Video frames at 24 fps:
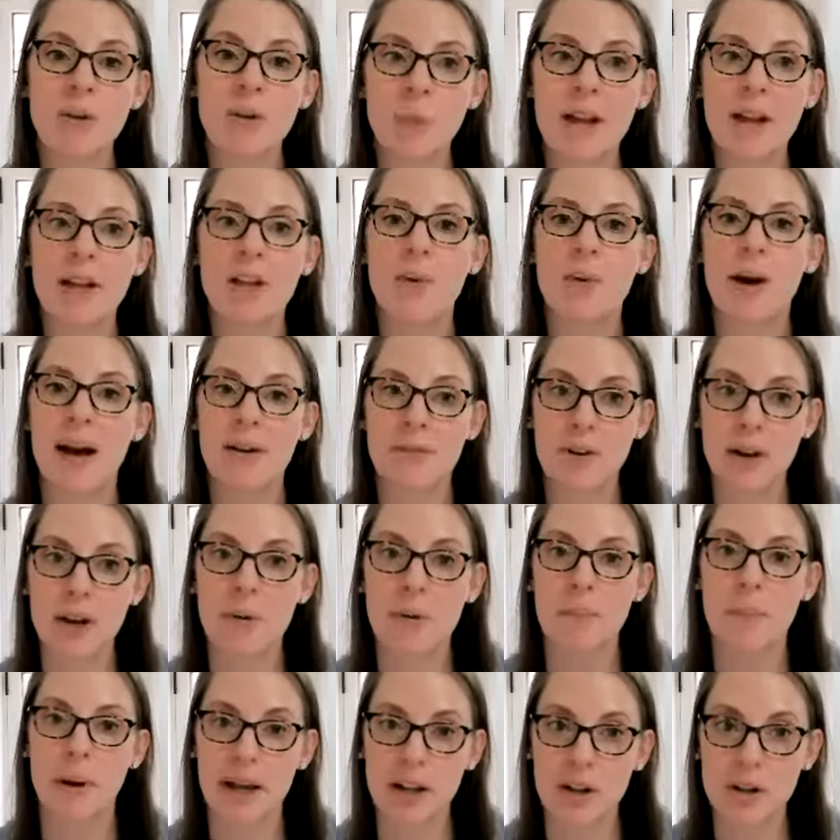when you have a
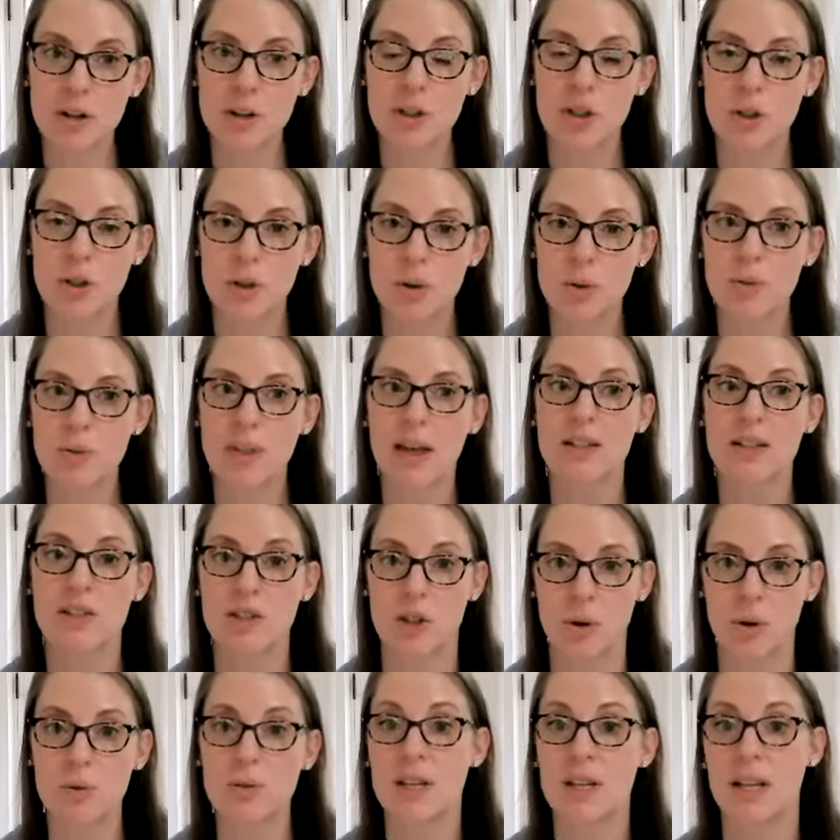bite or two that
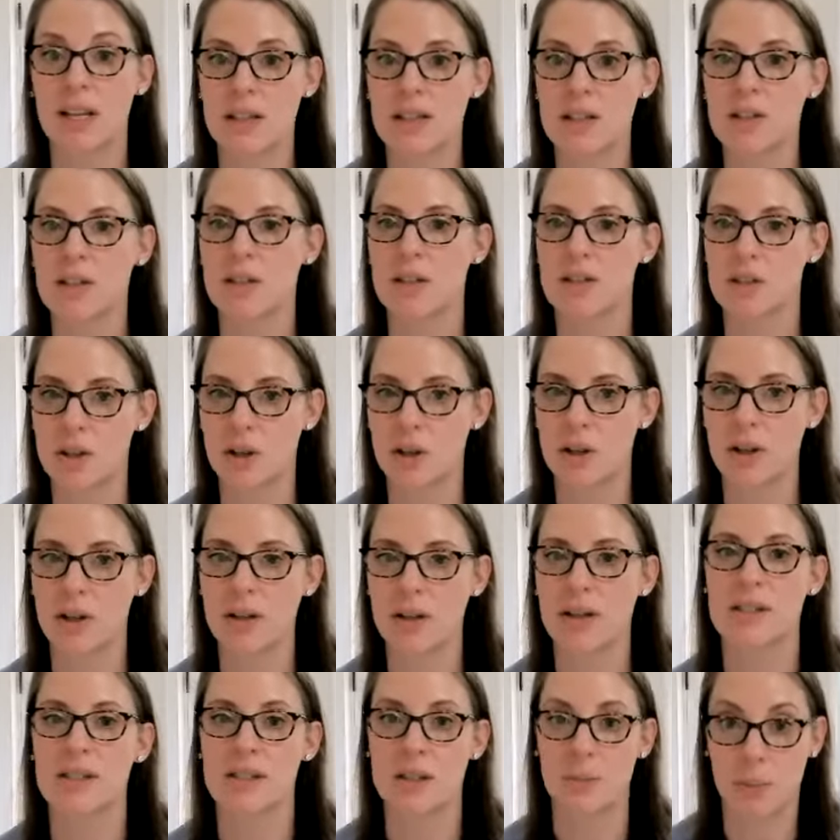don't taste as good
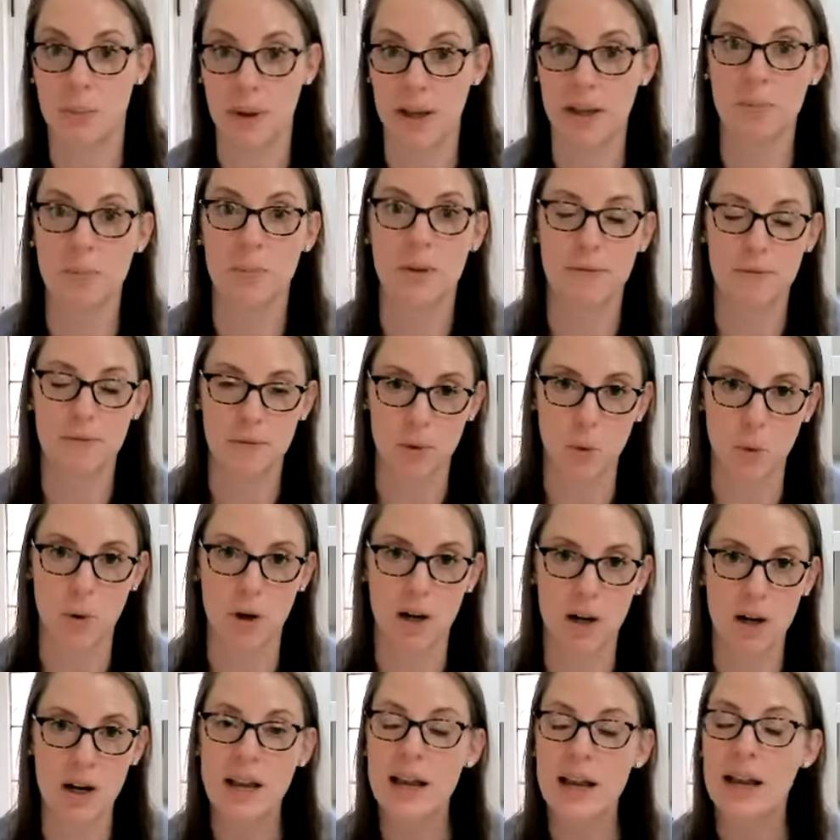as the bite
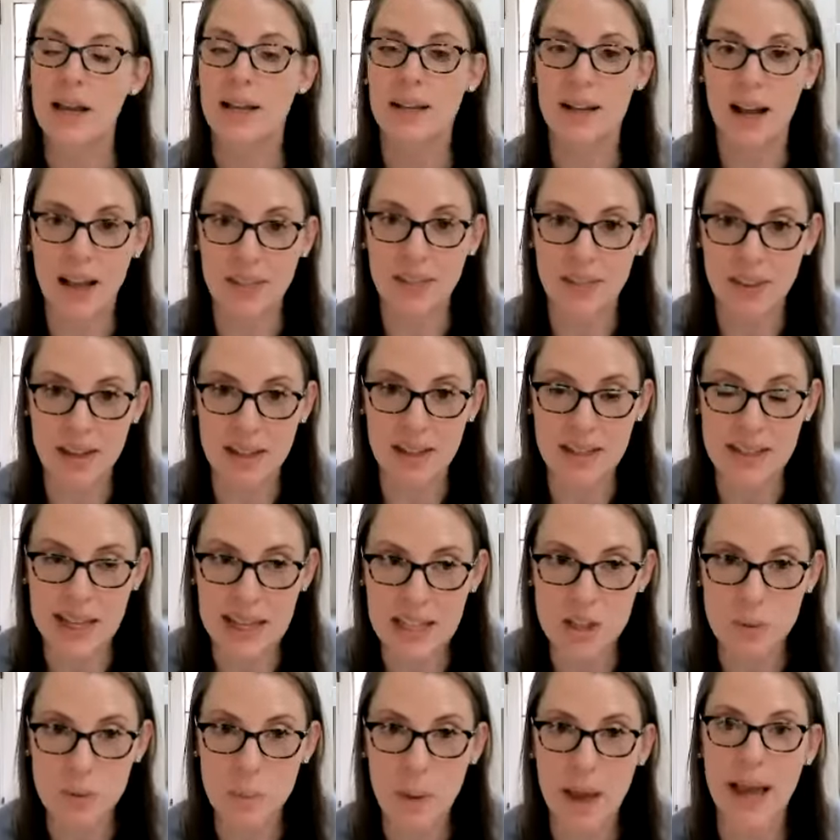before, not that it
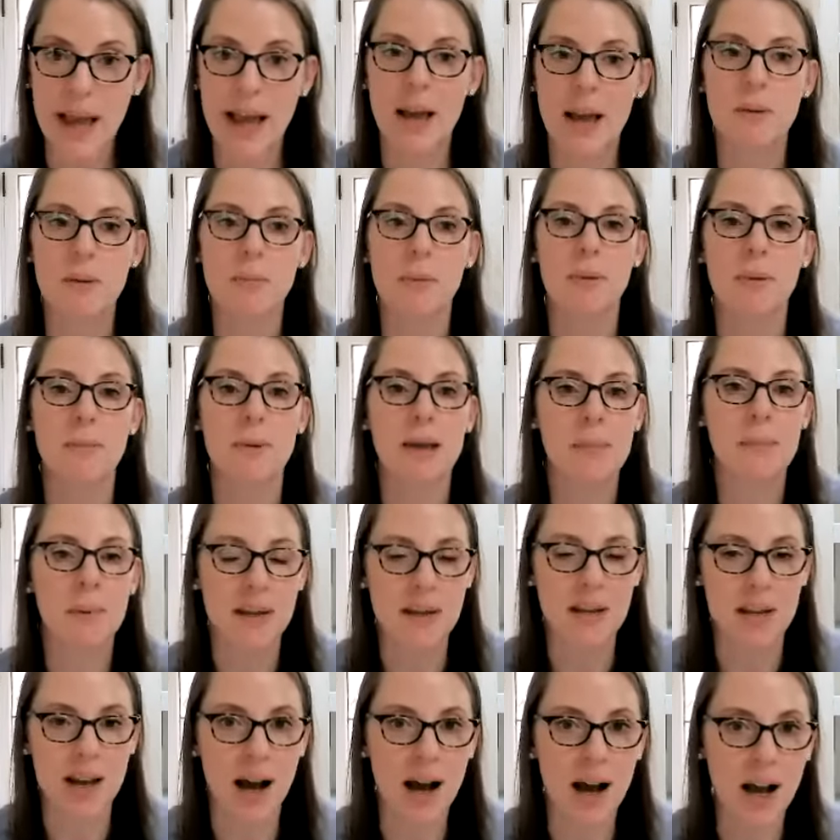tastes bad, but maybe
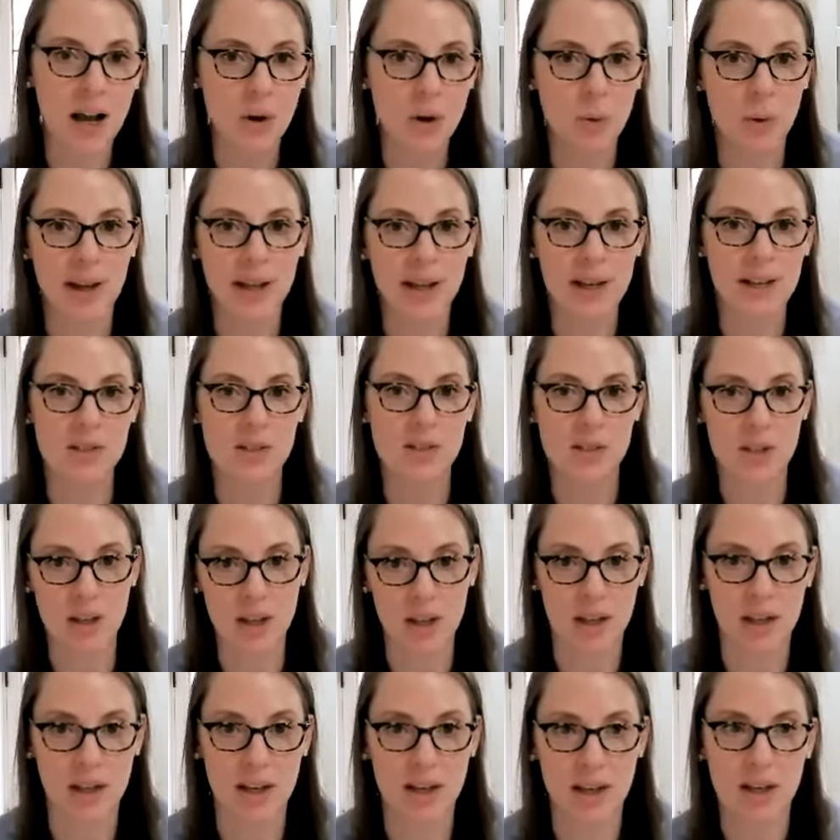not quite as
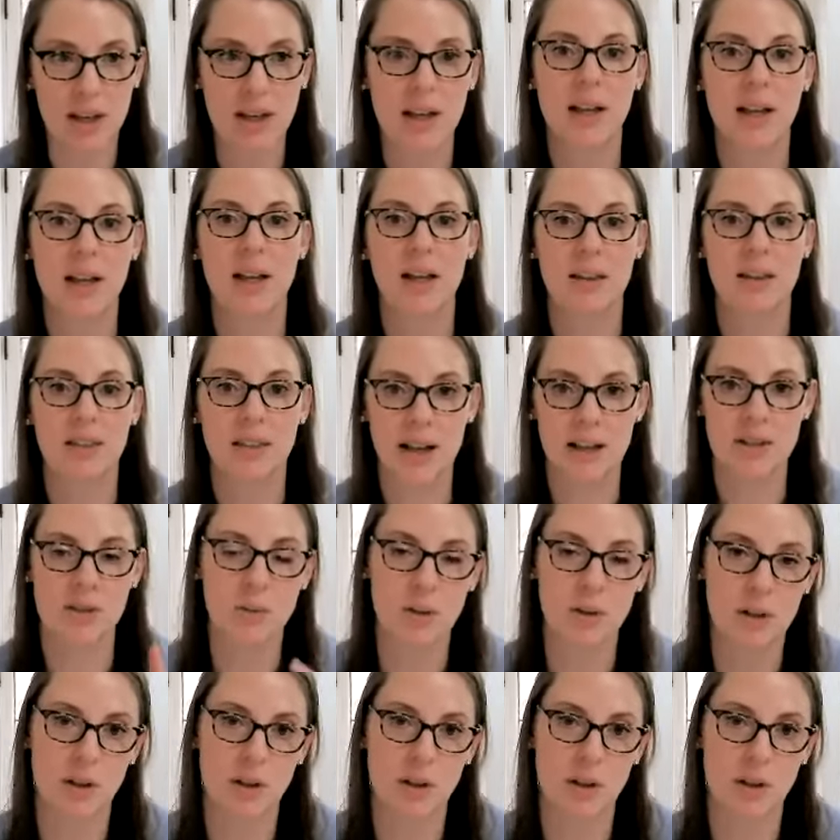good, that's when